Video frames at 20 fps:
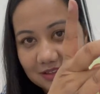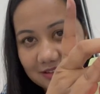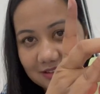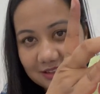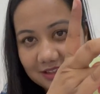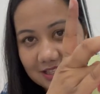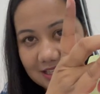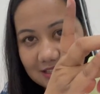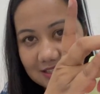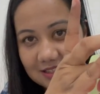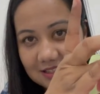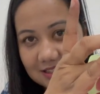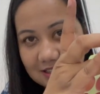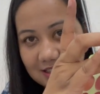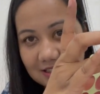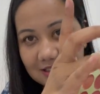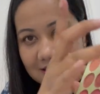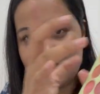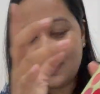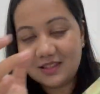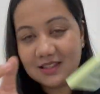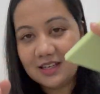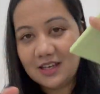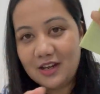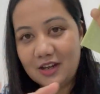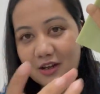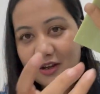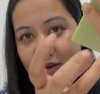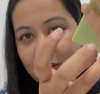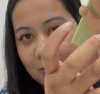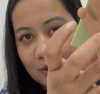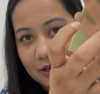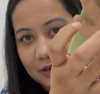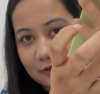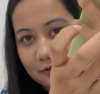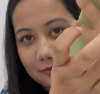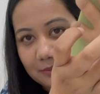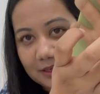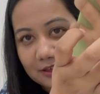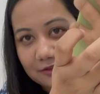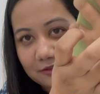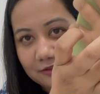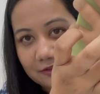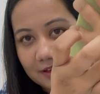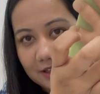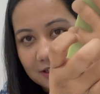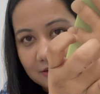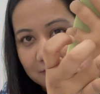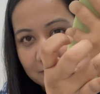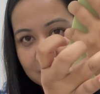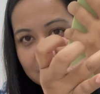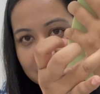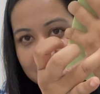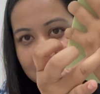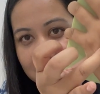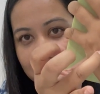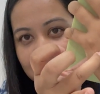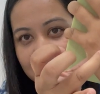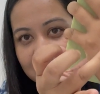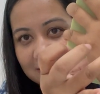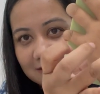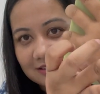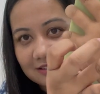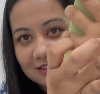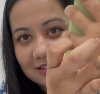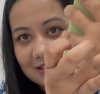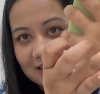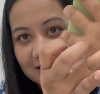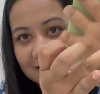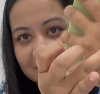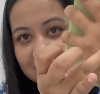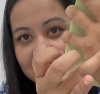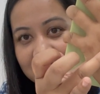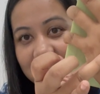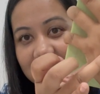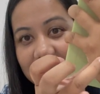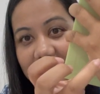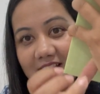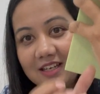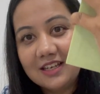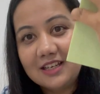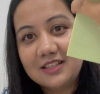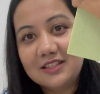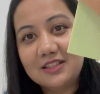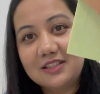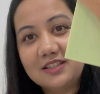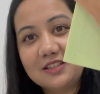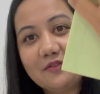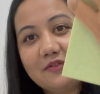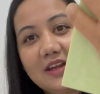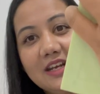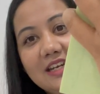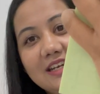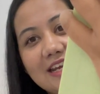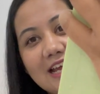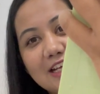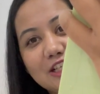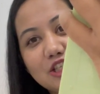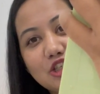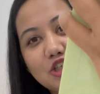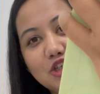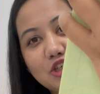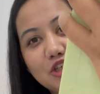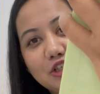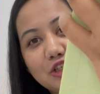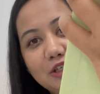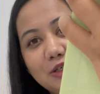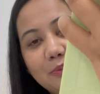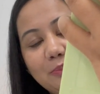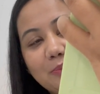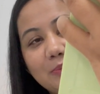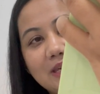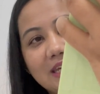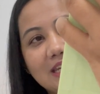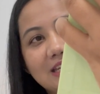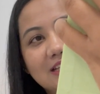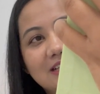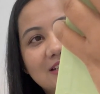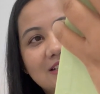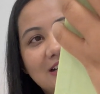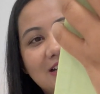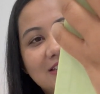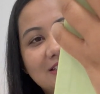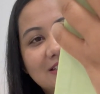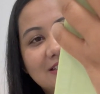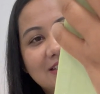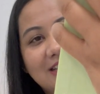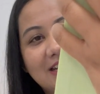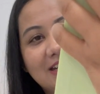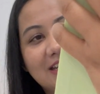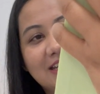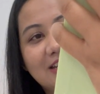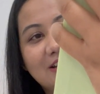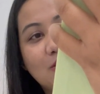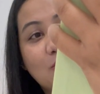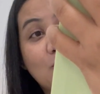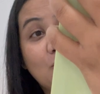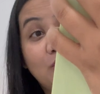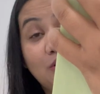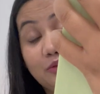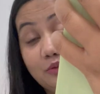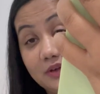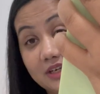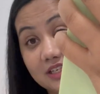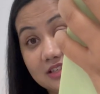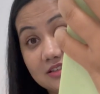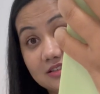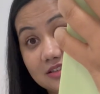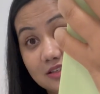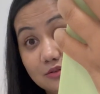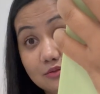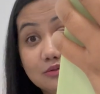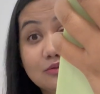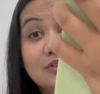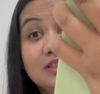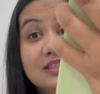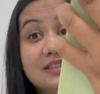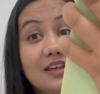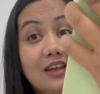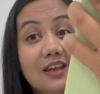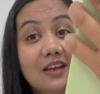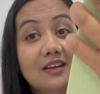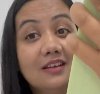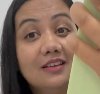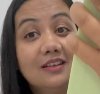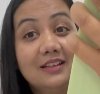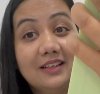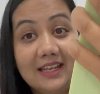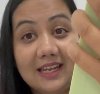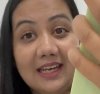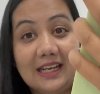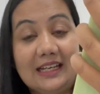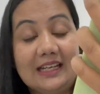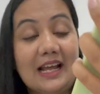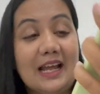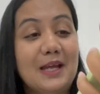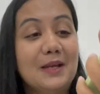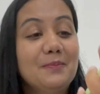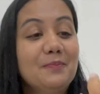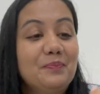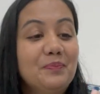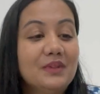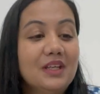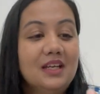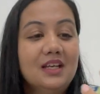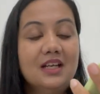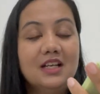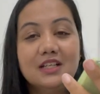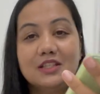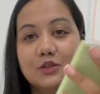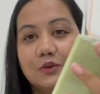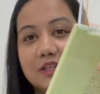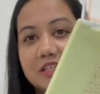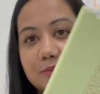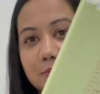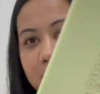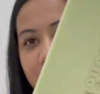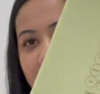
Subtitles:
this is one of my favorite colors. So it's a very natural pink color that I always use in the daytime. So isme